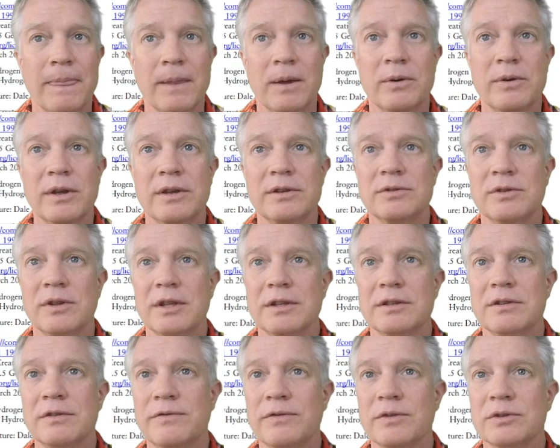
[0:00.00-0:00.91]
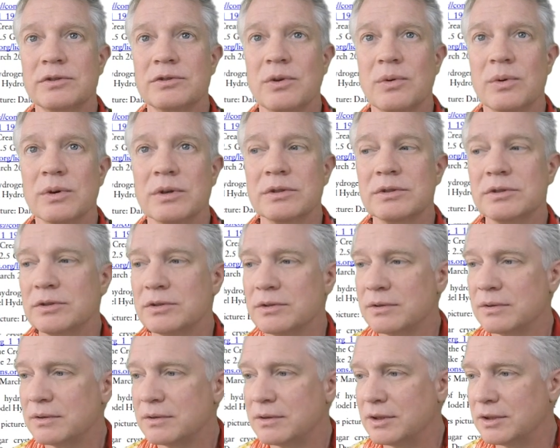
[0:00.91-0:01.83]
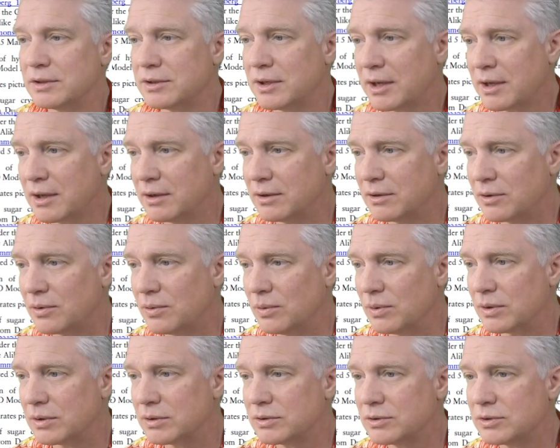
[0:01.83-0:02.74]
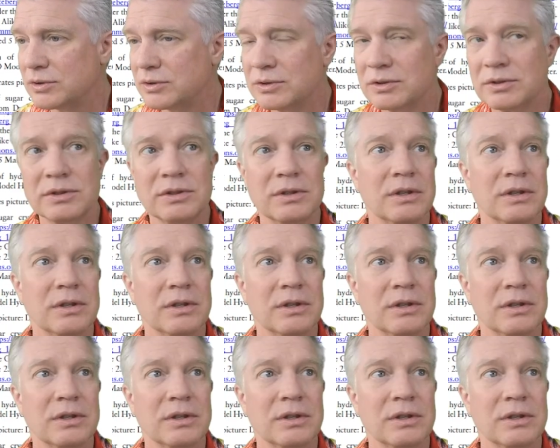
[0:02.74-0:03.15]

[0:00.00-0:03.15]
Okay, so that's the first course. The second course